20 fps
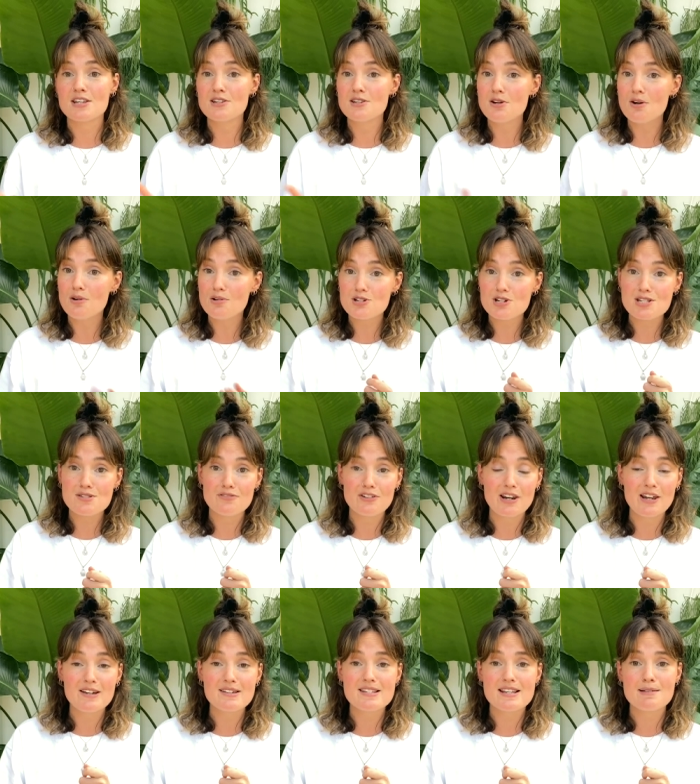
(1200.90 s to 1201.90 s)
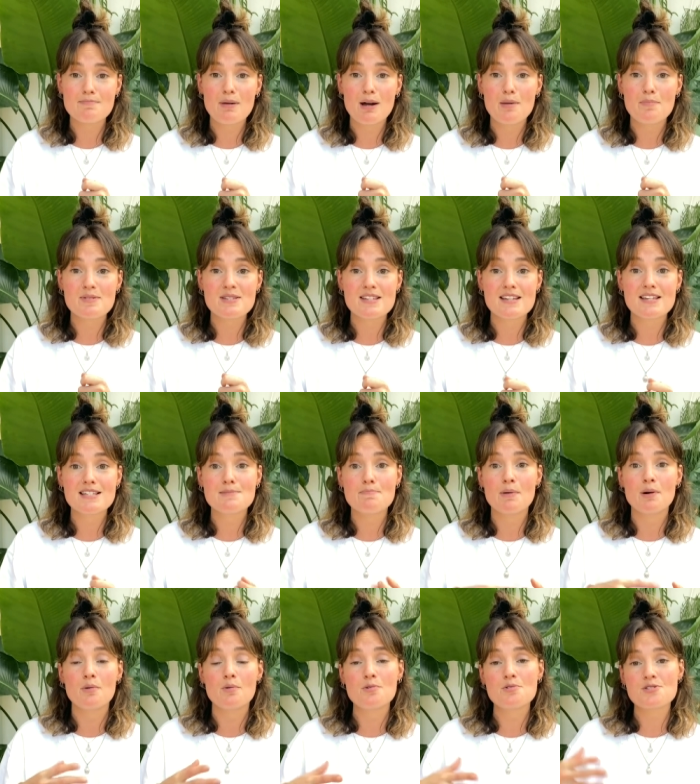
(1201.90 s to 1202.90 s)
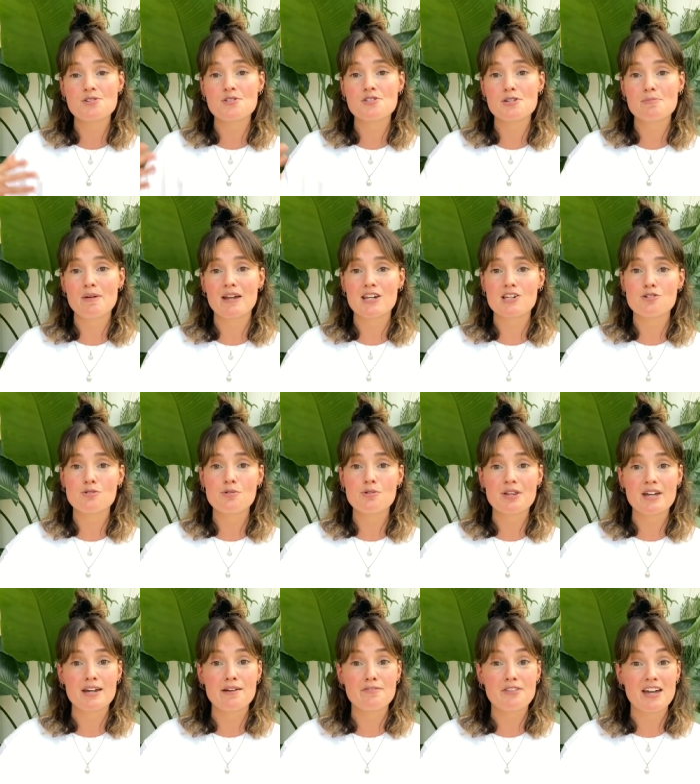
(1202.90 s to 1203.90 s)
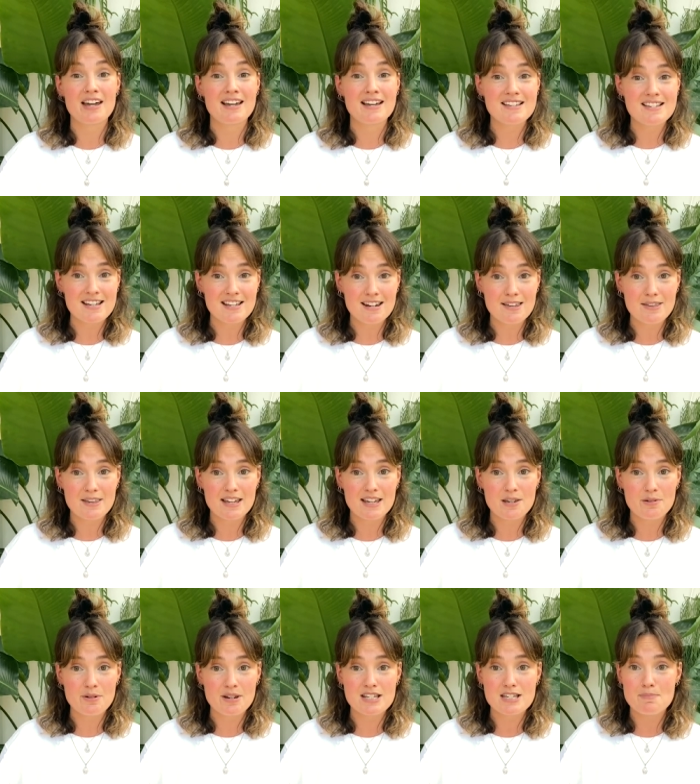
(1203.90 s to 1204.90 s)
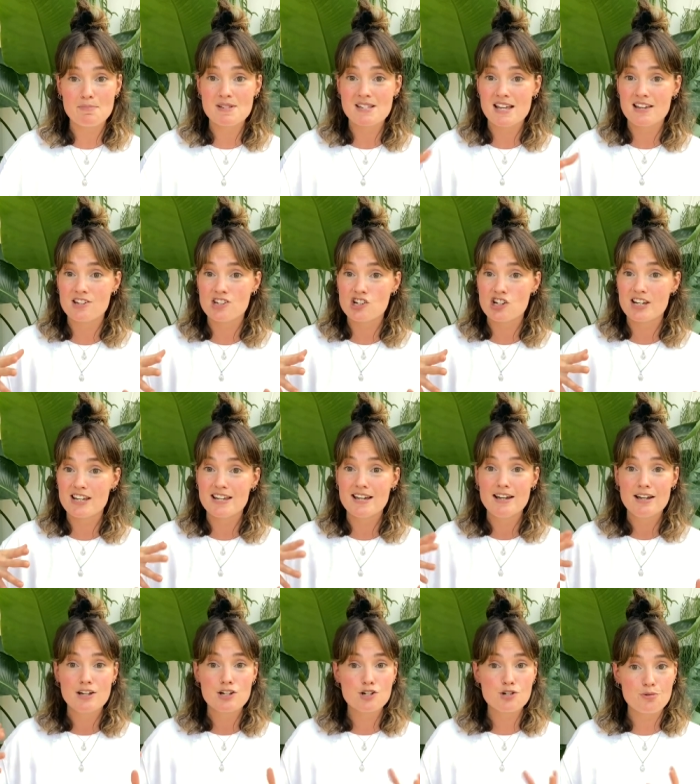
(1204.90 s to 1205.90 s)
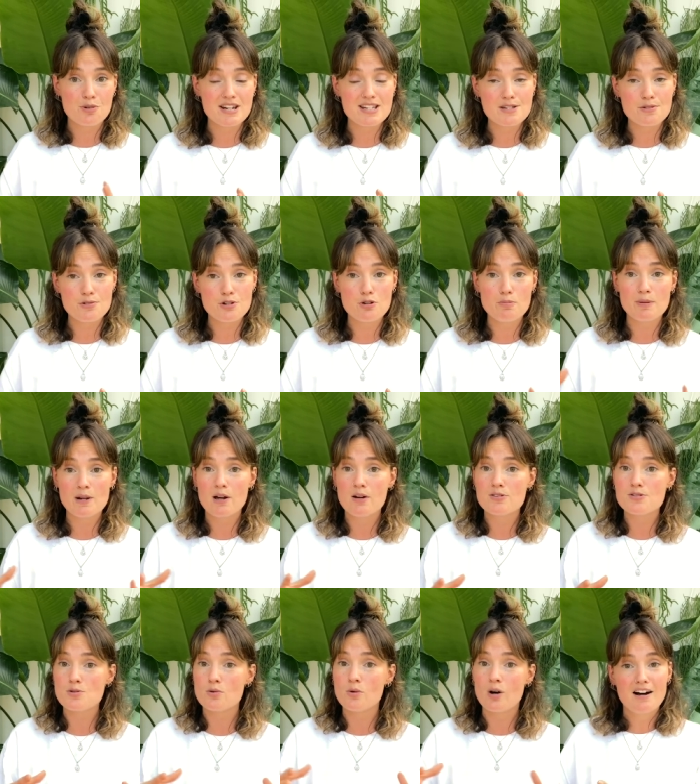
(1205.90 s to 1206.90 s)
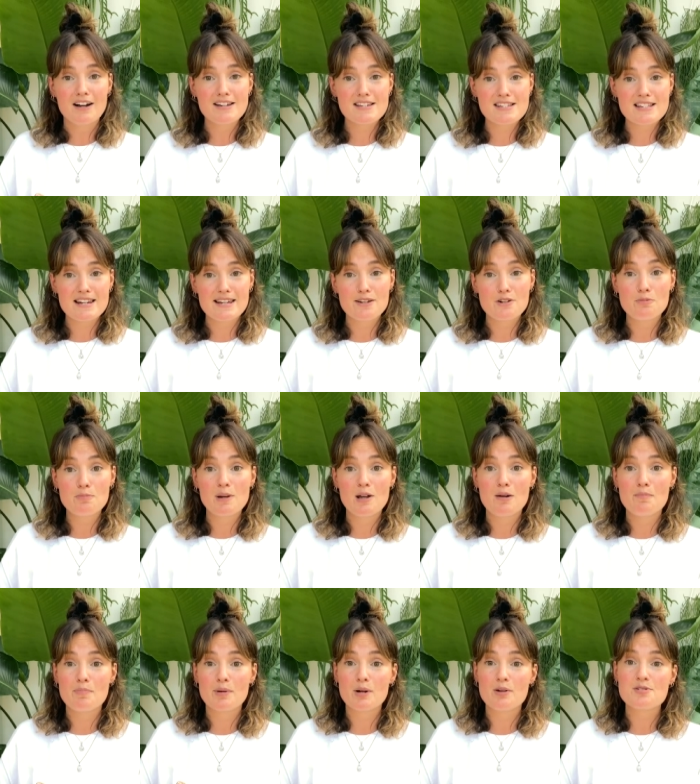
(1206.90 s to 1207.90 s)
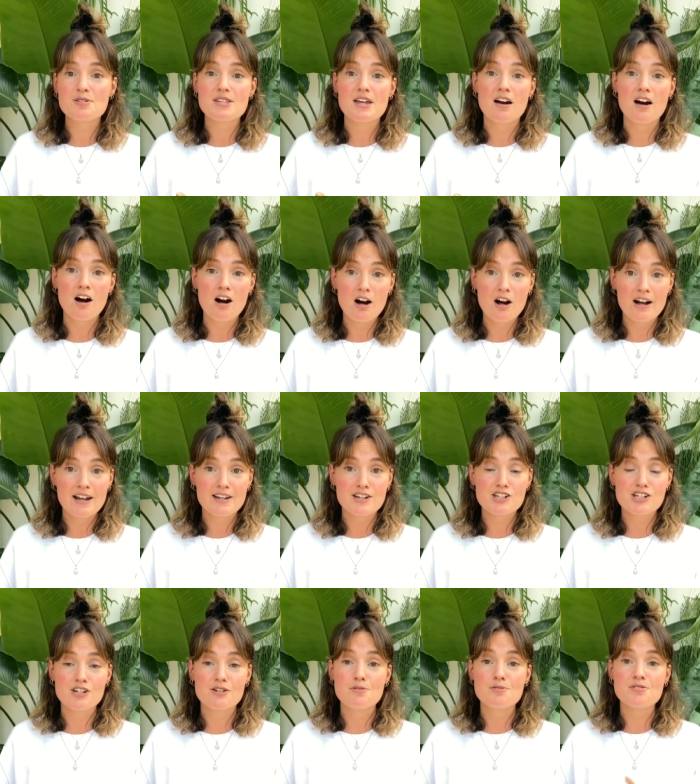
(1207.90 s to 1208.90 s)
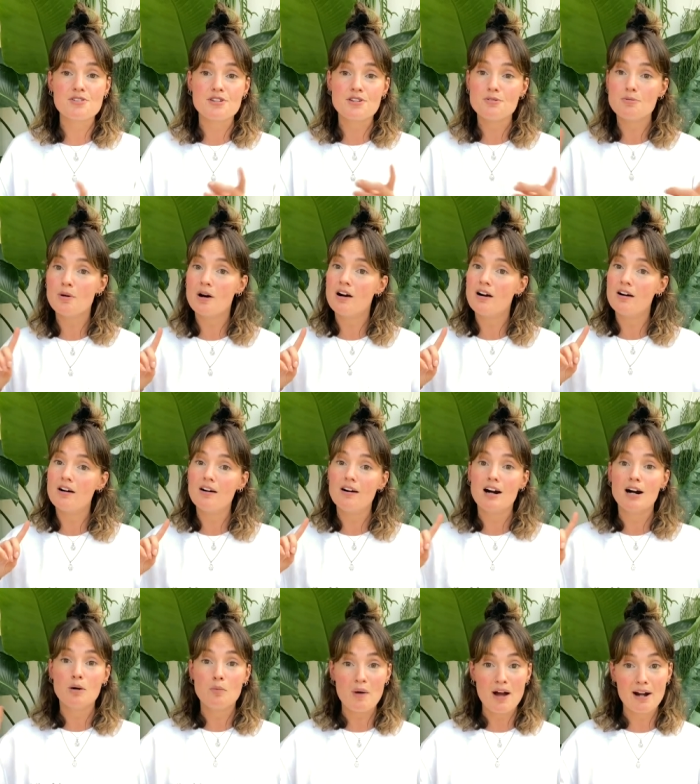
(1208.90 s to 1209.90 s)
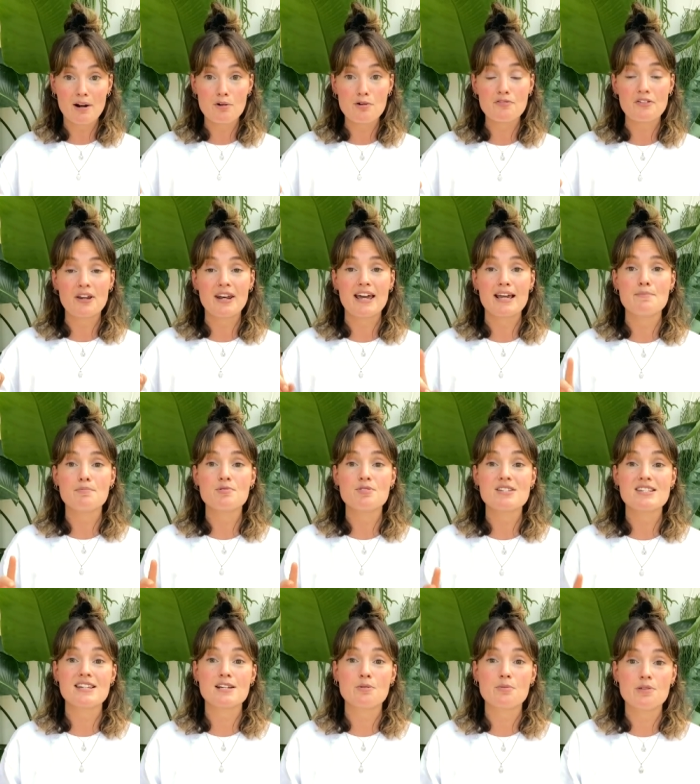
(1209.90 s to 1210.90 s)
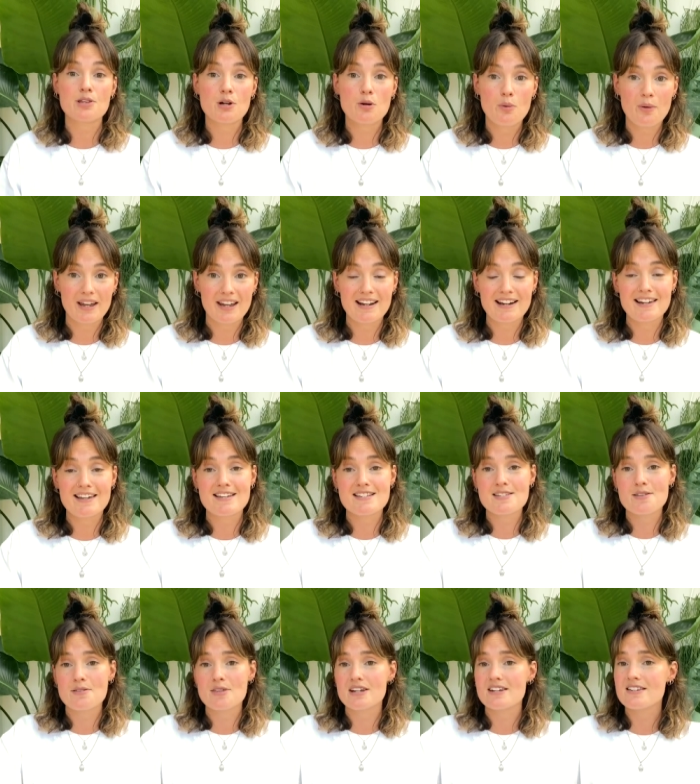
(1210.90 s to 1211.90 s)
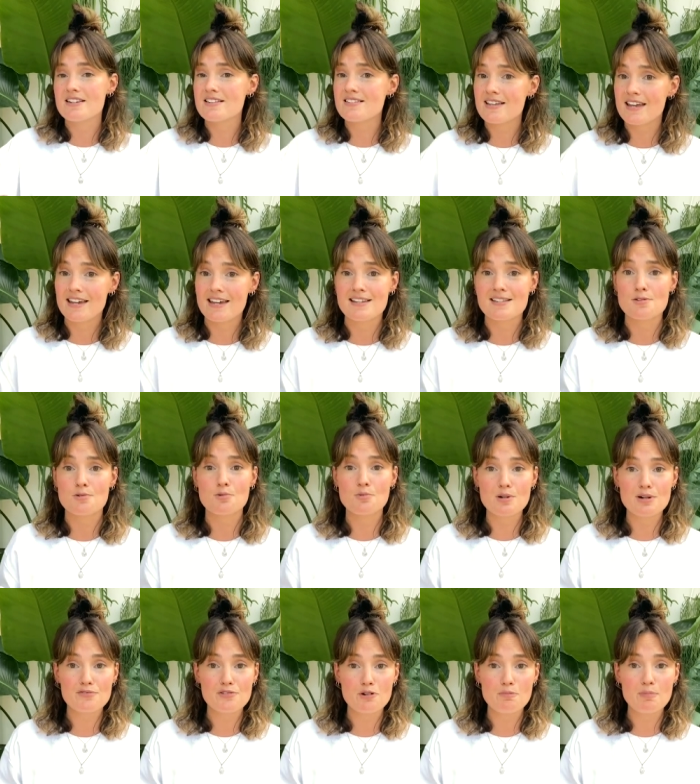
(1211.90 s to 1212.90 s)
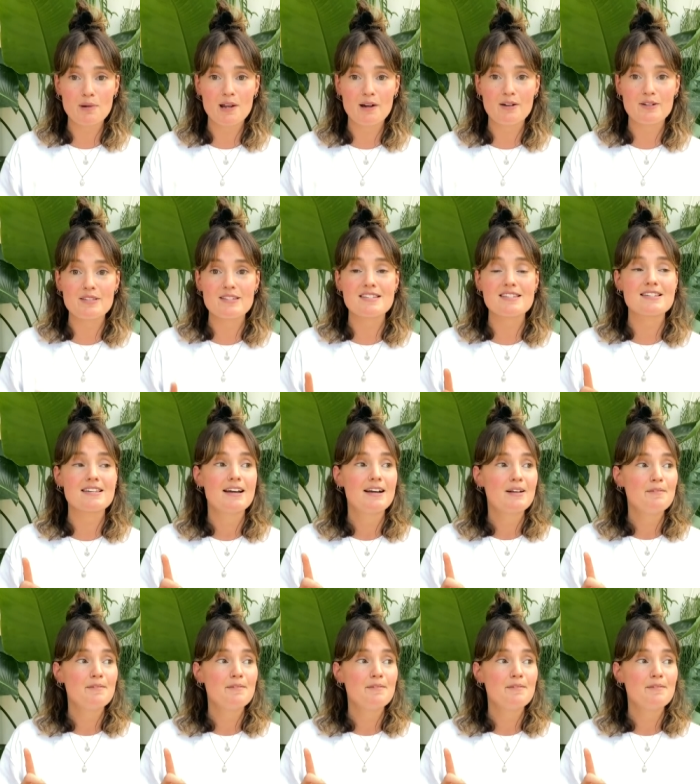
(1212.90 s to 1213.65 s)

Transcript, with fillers: not just for lighting purposes, but also to make sure that if there is anything you need to potentially treat on your plant or isolate your plant because there are issues you are aware of and able to deal with quickly so that it doesn't get into all of your plants.